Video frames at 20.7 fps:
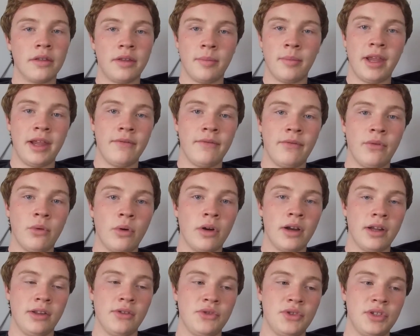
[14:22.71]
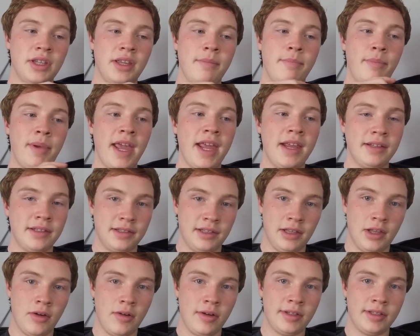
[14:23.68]
main four are usually bass,
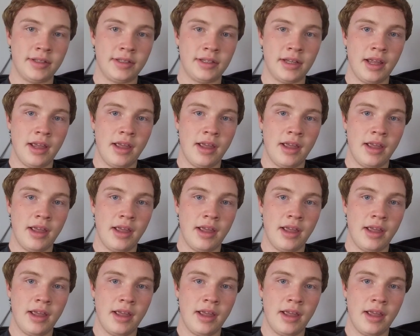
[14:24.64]
lowest.